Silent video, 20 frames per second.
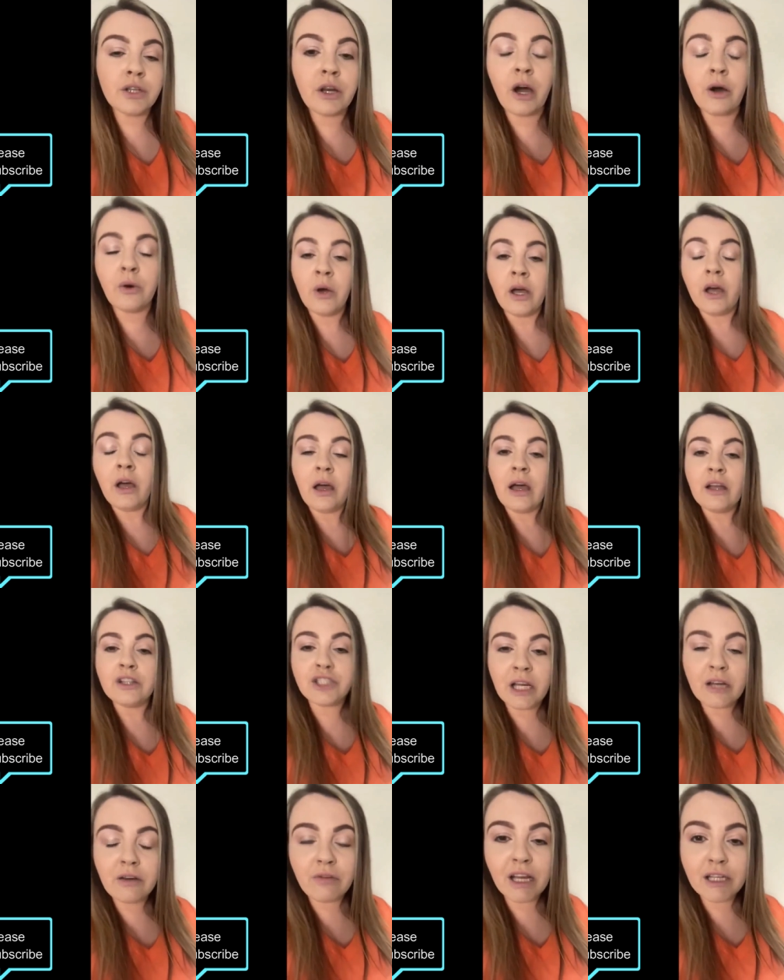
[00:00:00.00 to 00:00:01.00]
you know,
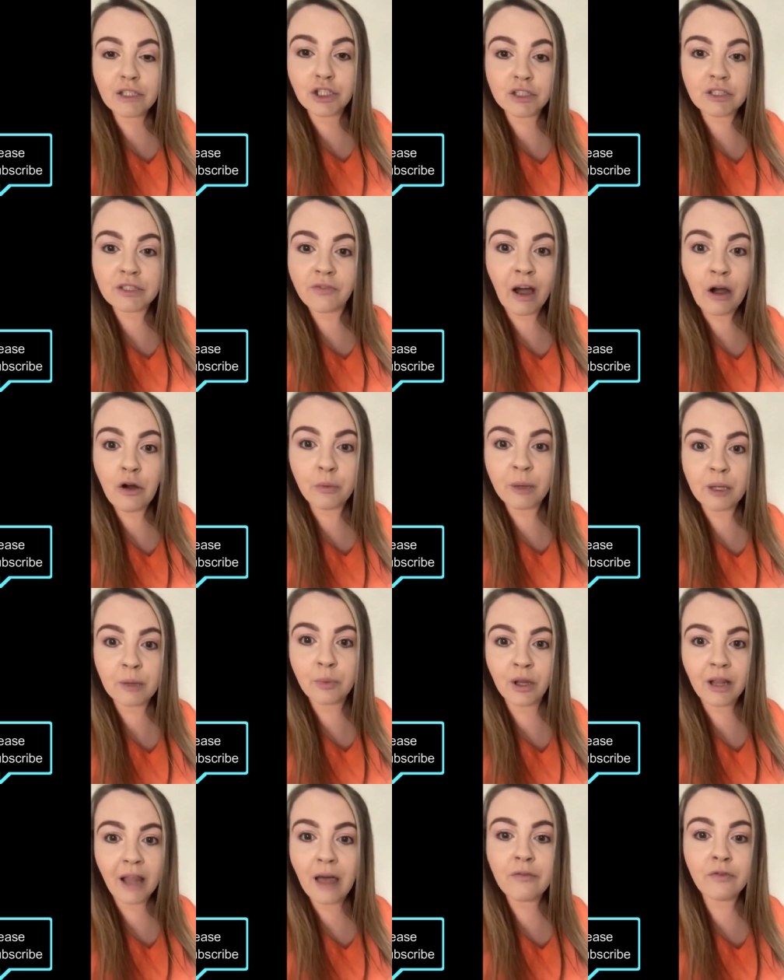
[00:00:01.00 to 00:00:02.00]
generations of our
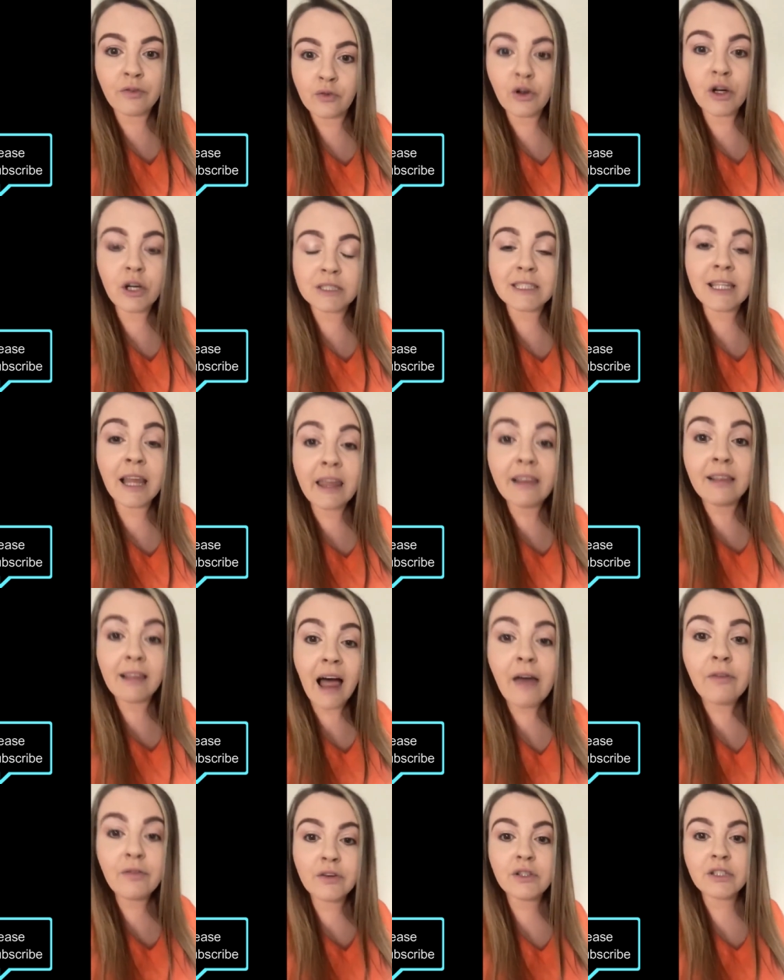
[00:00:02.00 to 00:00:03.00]
people left for us. They
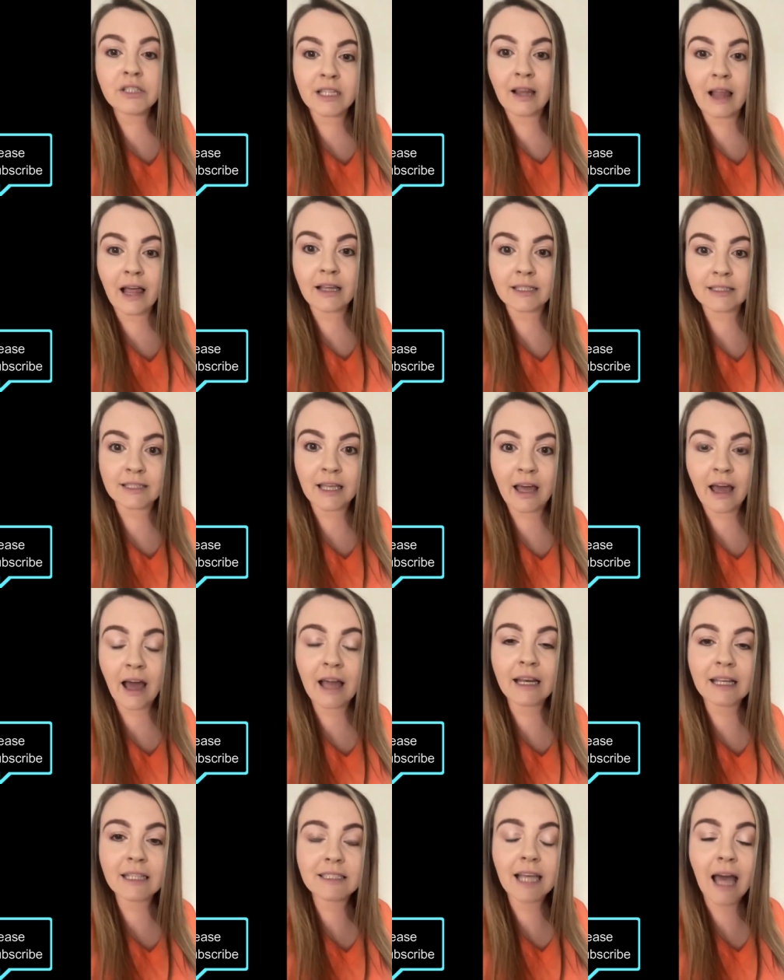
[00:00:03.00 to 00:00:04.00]
left us a legacy,
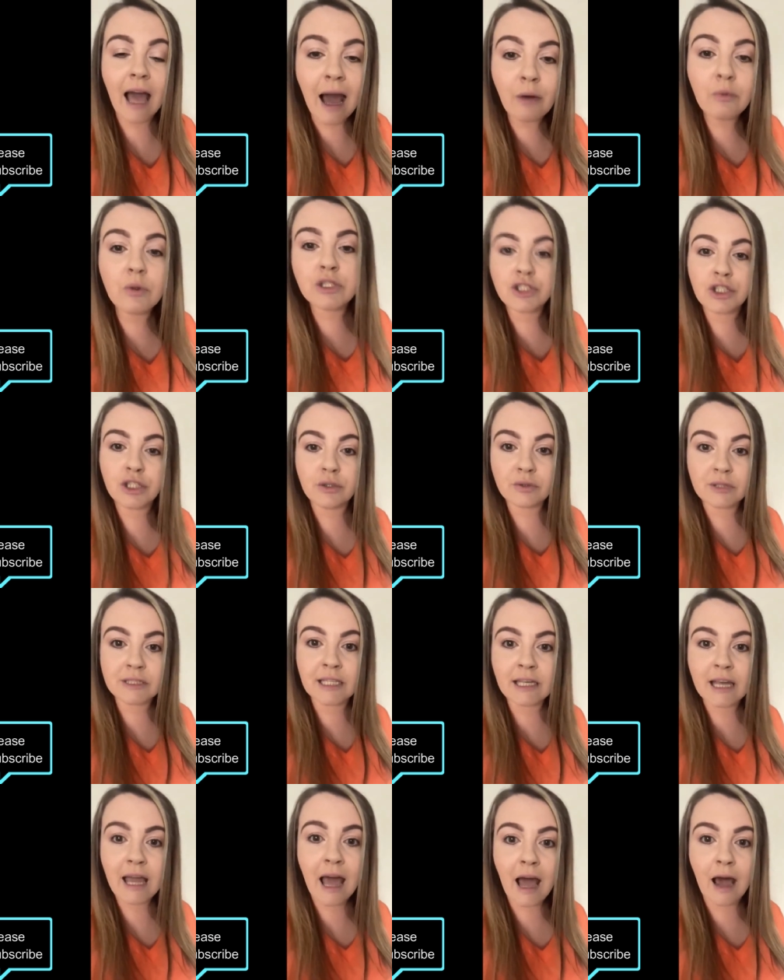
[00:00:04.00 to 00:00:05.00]
and it's our
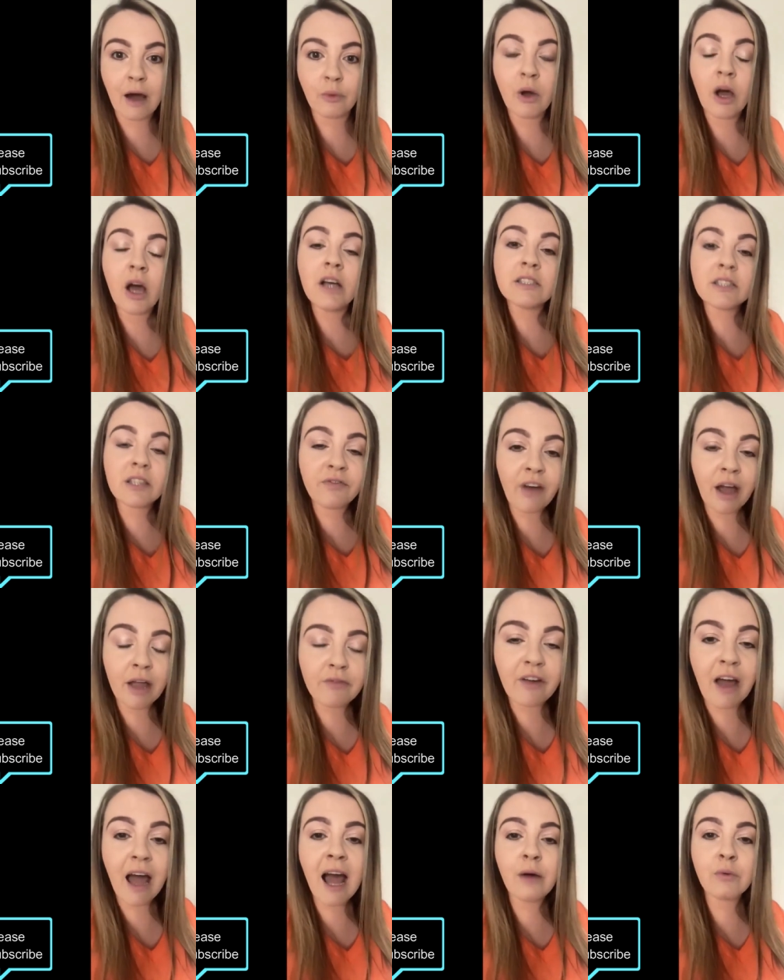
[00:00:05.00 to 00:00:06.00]
duty now to
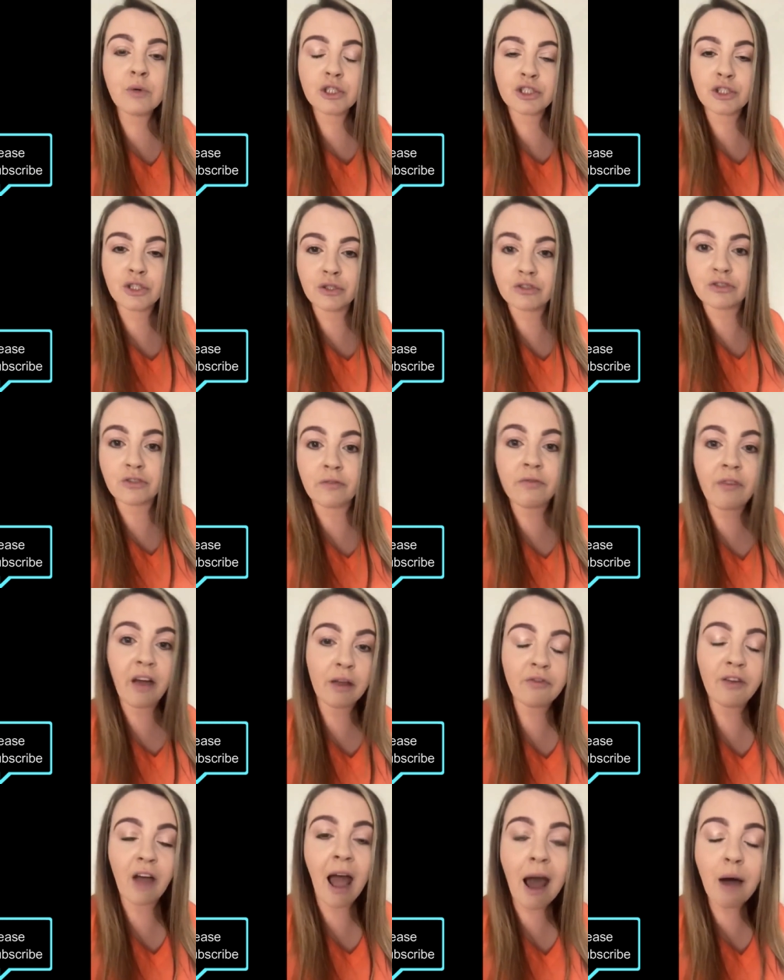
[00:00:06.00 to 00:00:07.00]
fight for our children,
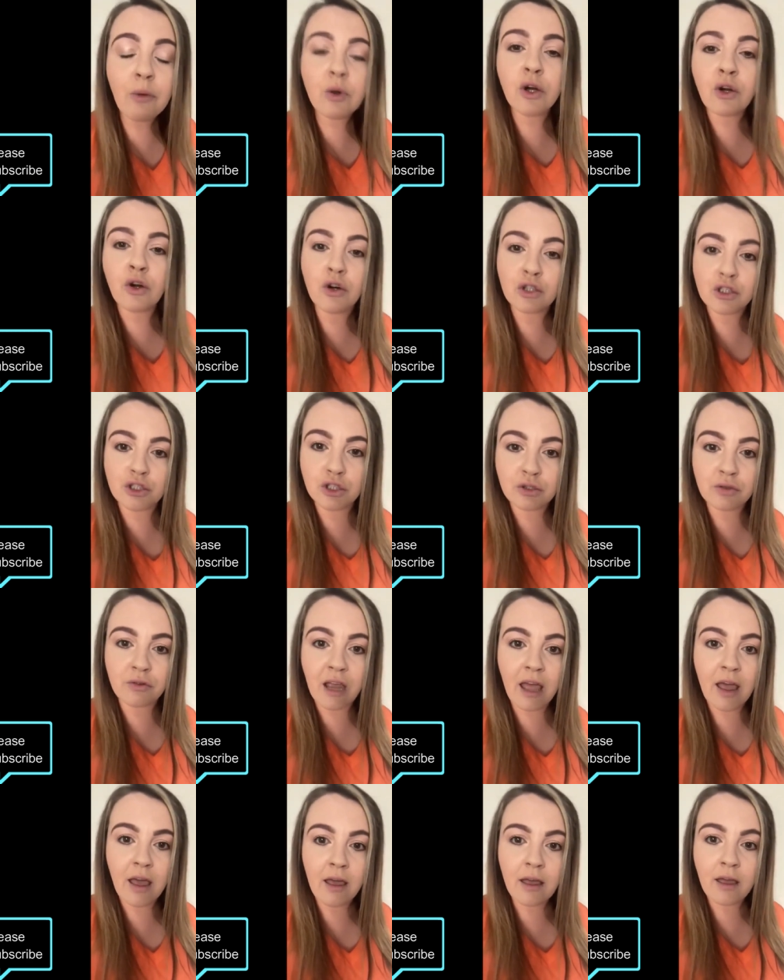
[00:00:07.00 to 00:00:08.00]
fight for our
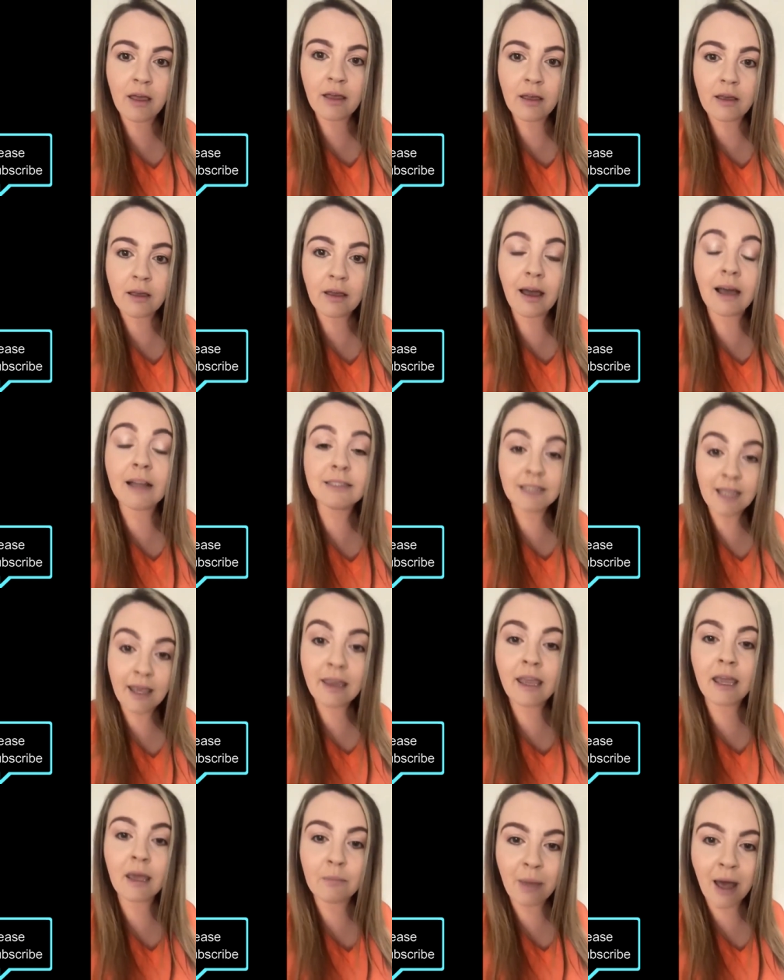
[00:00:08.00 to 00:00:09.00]
country, and
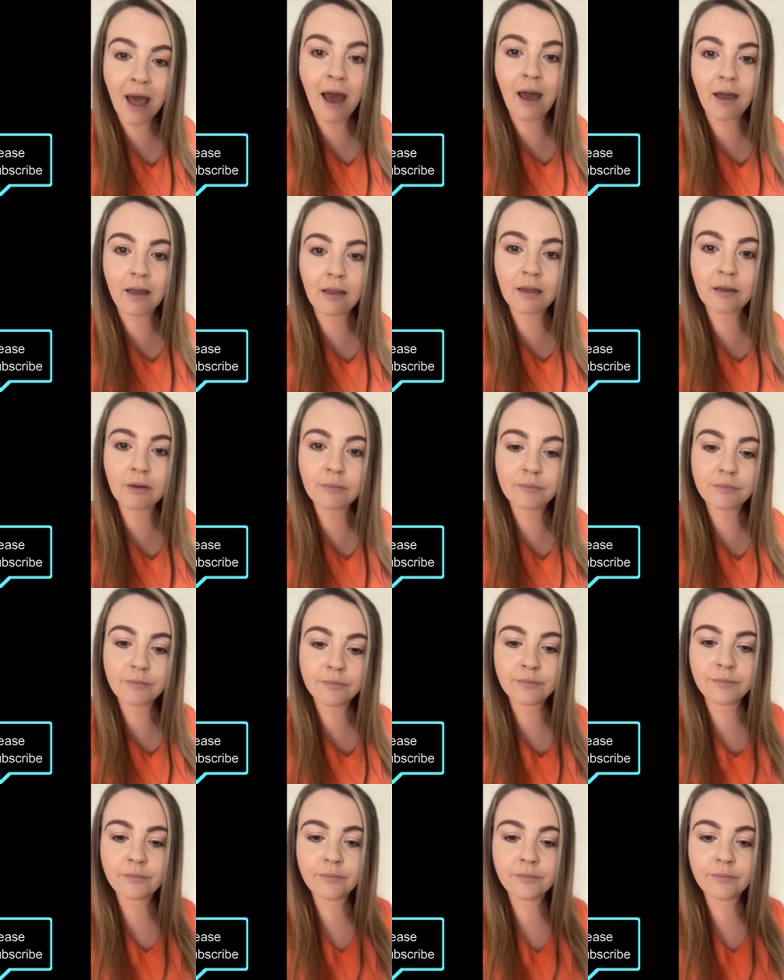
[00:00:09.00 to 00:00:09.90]
take it back.